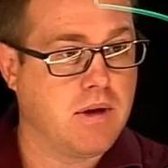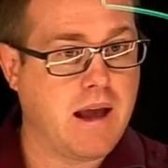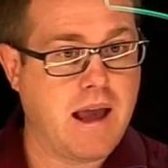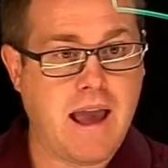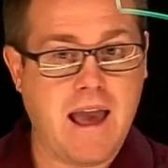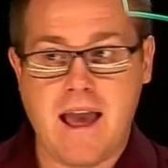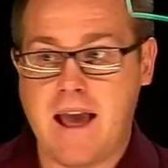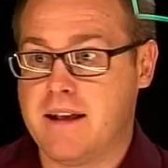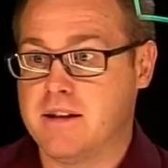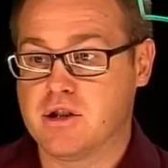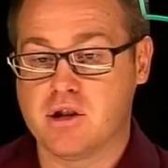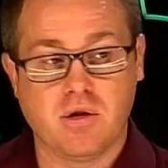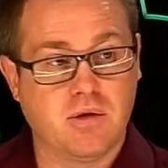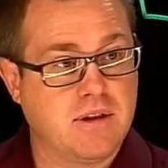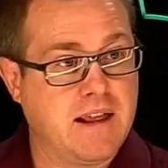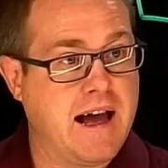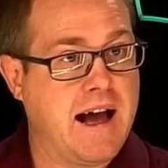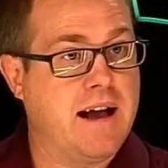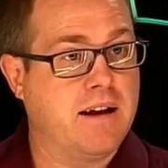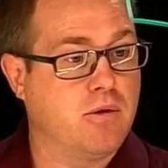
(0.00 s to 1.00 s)
And so
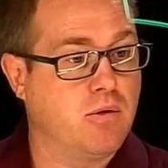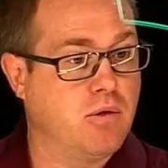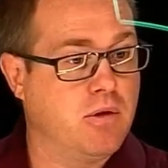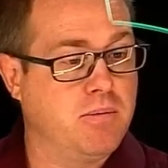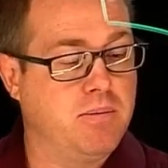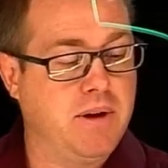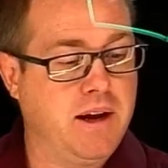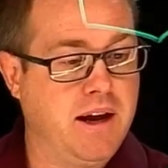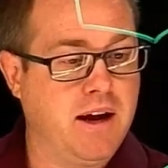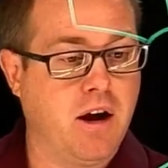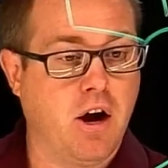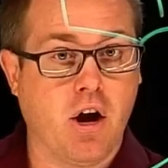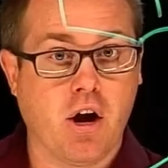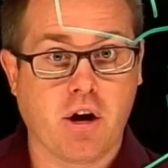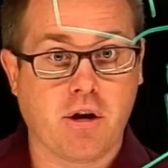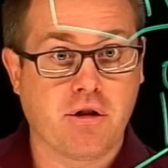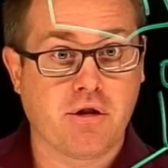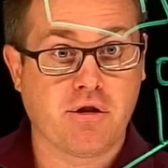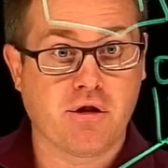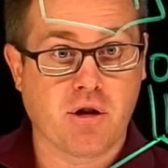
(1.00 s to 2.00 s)
that would be our
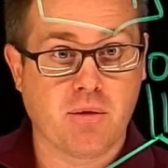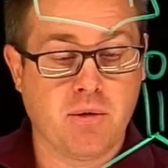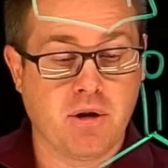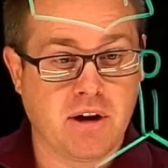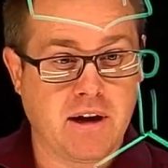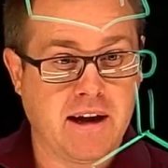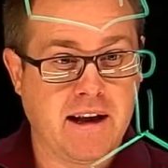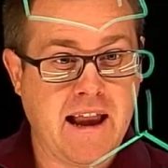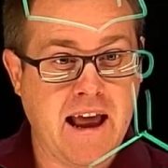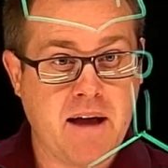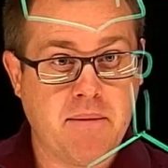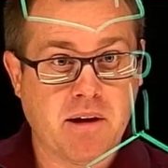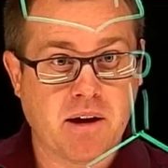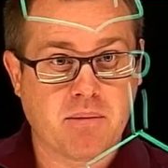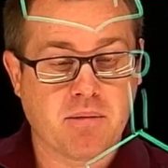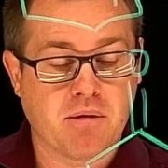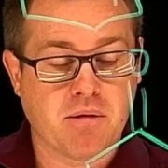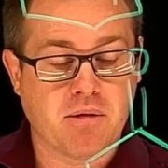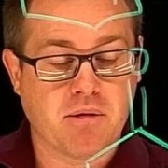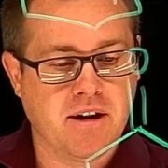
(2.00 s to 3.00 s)
thermodynamic
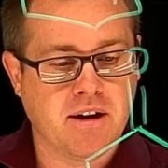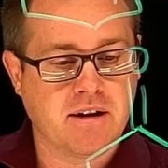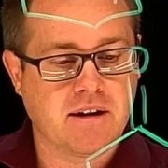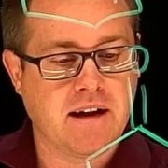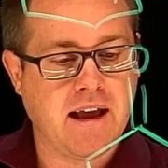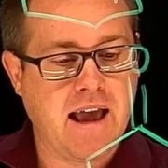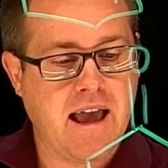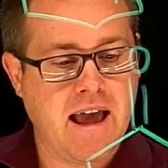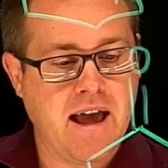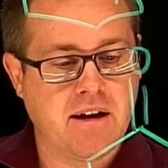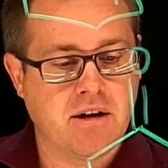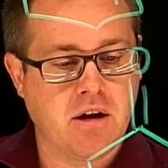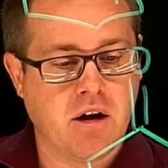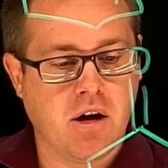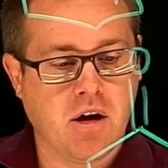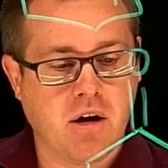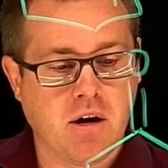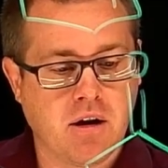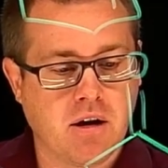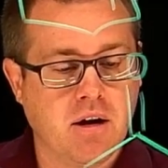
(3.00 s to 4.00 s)
product and
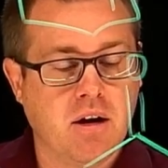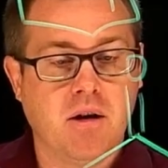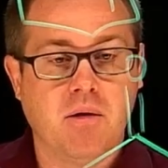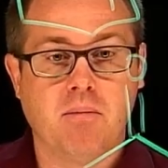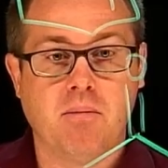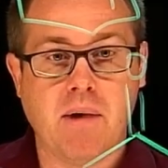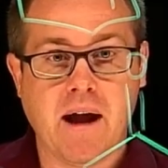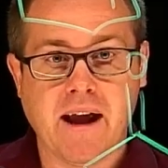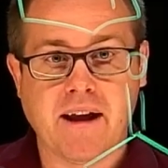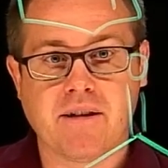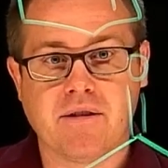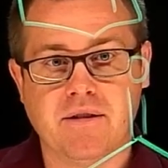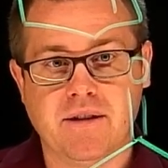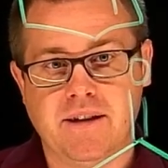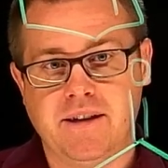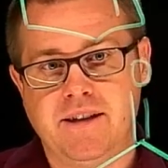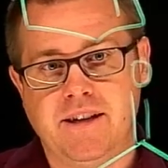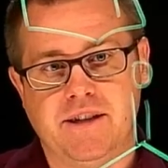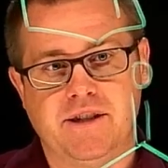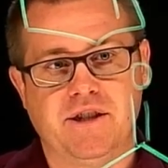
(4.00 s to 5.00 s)
our Michael
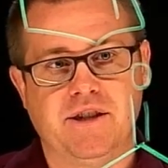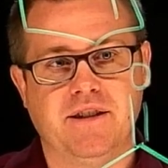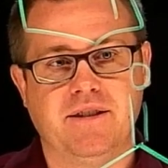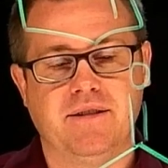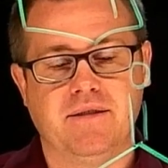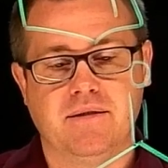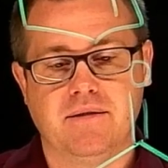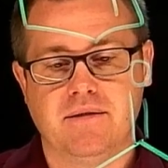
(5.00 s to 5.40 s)
addition.